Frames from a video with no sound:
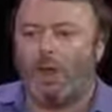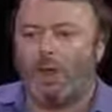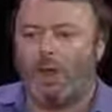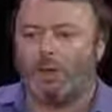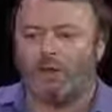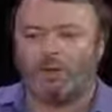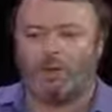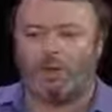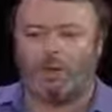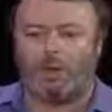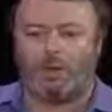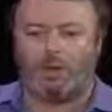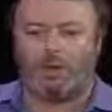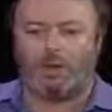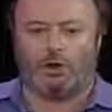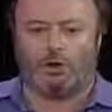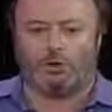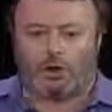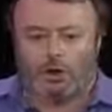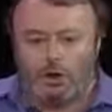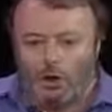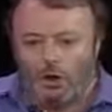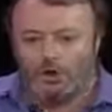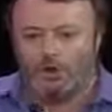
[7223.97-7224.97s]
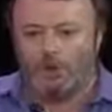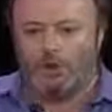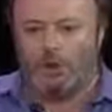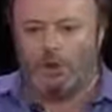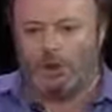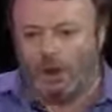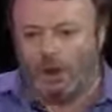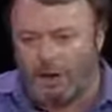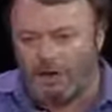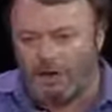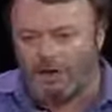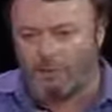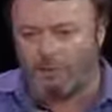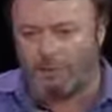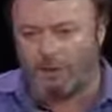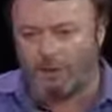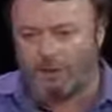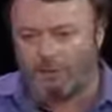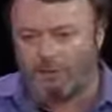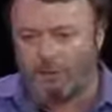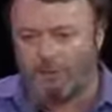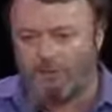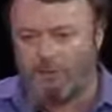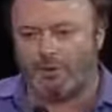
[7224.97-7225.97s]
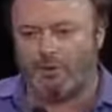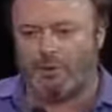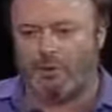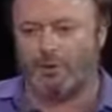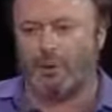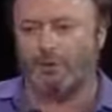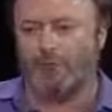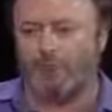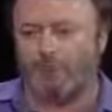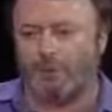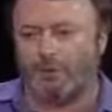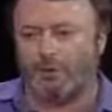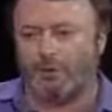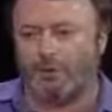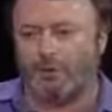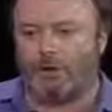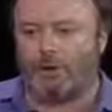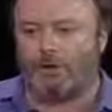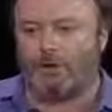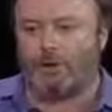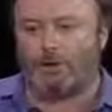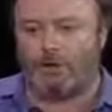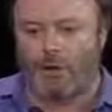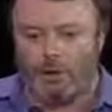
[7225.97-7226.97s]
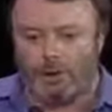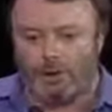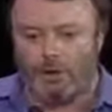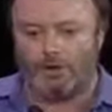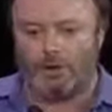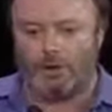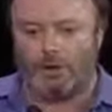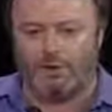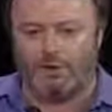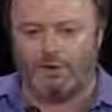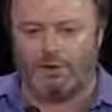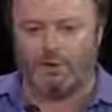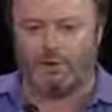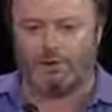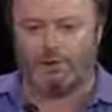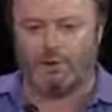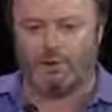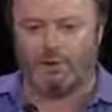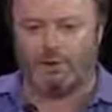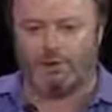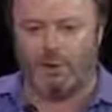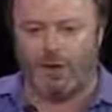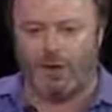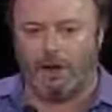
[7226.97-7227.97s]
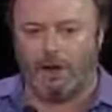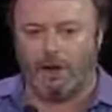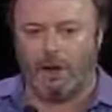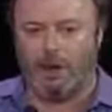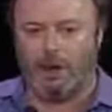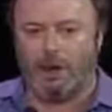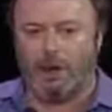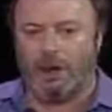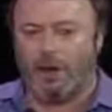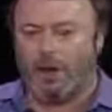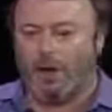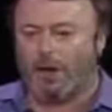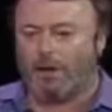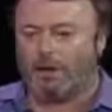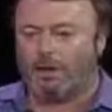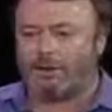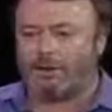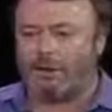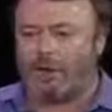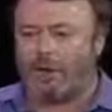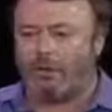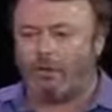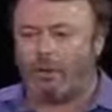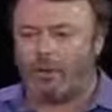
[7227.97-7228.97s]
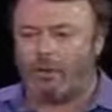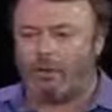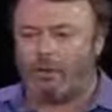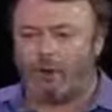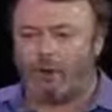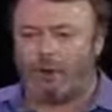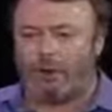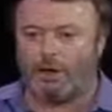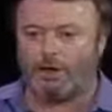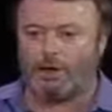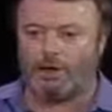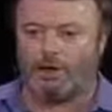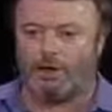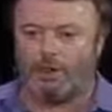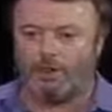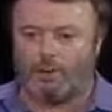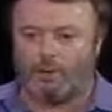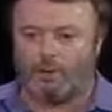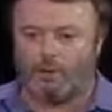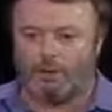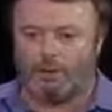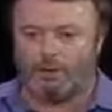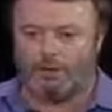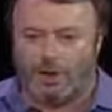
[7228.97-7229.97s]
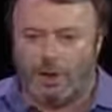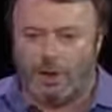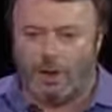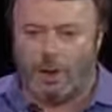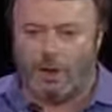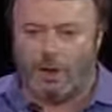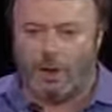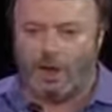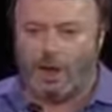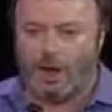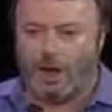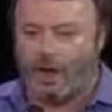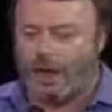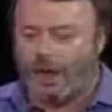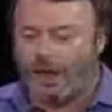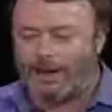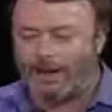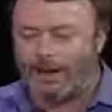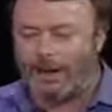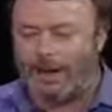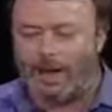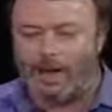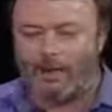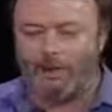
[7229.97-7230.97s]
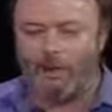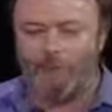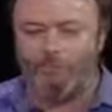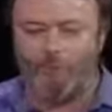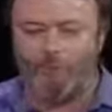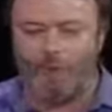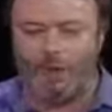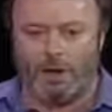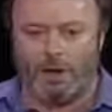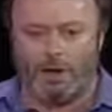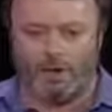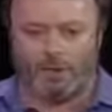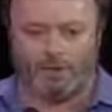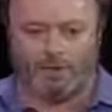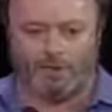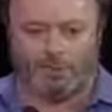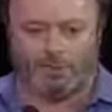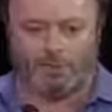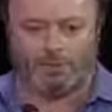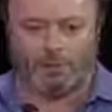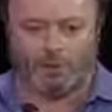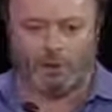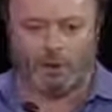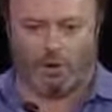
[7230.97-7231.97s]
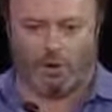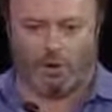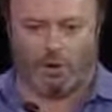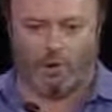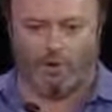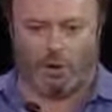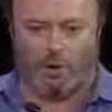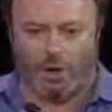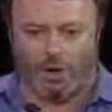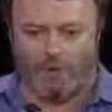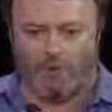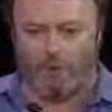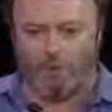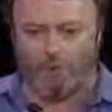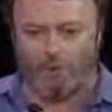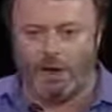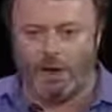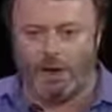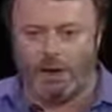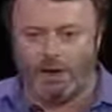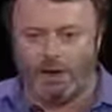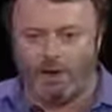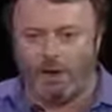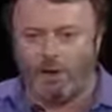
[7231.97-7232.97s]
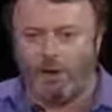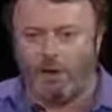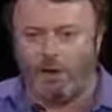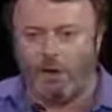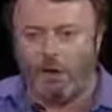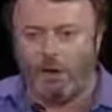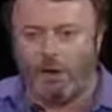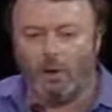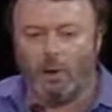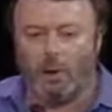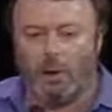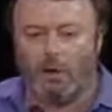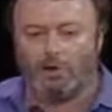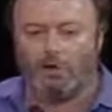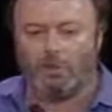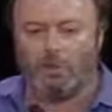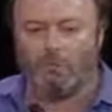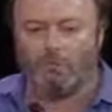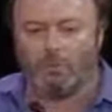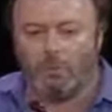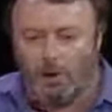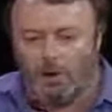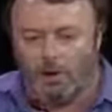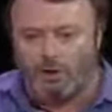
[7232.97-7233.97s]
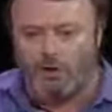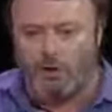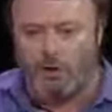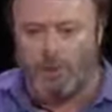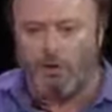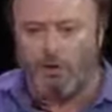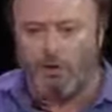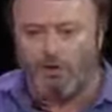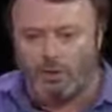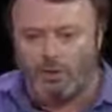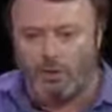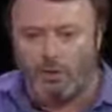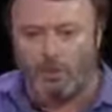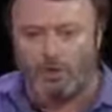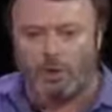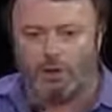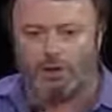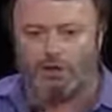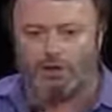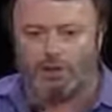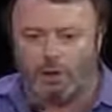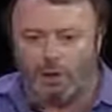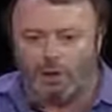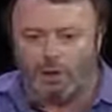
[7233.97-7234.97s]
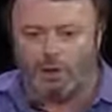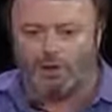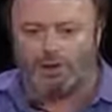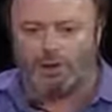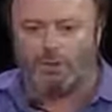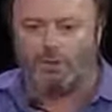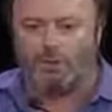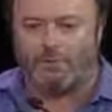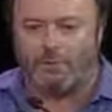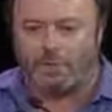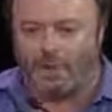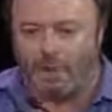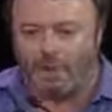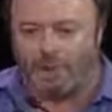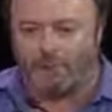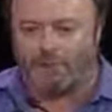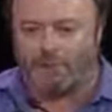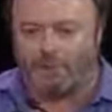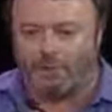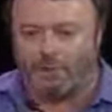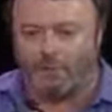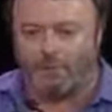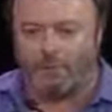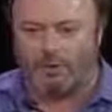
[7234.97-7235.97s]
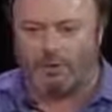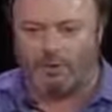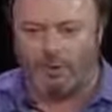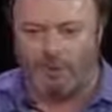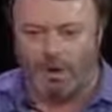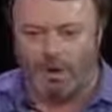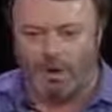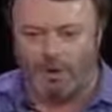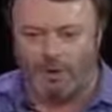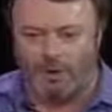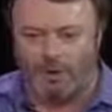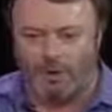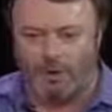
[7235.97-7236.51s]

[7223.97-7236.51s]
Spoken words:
has told continuous lies about his profiteering from it and the foul associates that he made, at a time when Iraqi children were dying, and 11 billion from this program, 11 billion, went to the murderer and criminal and sadist and fanatic Saddam Hussein.